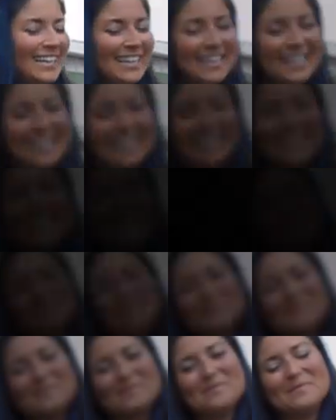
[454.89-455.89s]
um, what
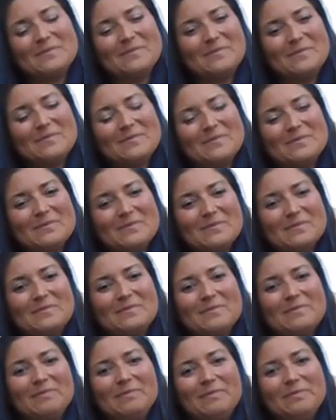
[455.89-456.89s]
are some now, of the things that
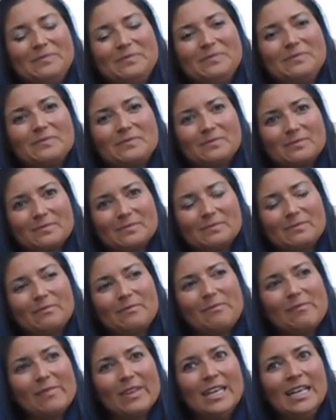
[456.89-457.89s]
you love about Hazel
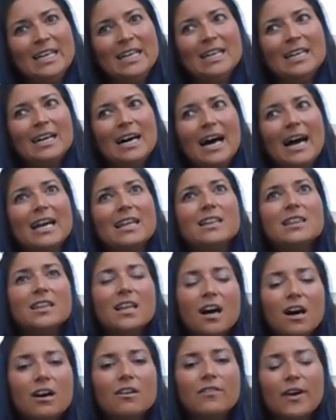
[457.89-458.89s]
Park? I
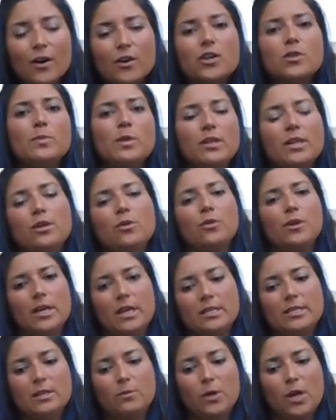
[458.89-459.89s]
love how community
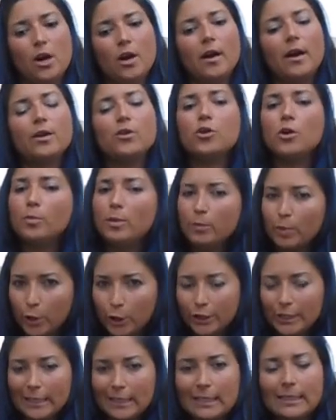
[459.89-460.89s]
oriented we are. I grew up in
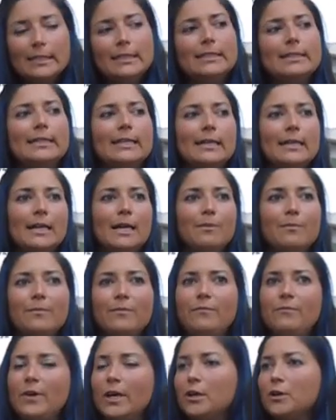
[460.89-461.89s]
Berkley, um,
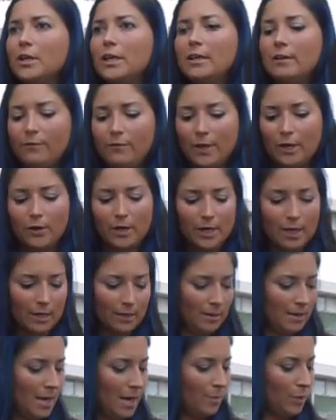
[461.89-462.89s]
very, very
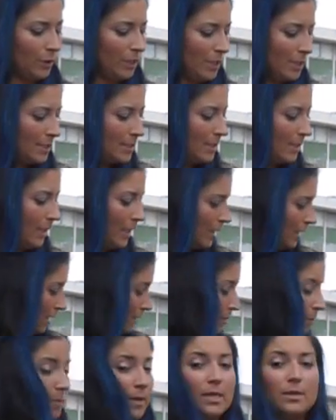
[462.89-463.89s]
neighborly city. I
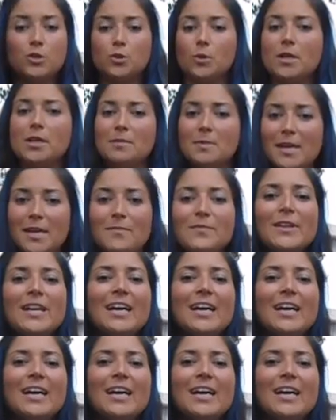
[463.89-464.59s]
have a bee joining me.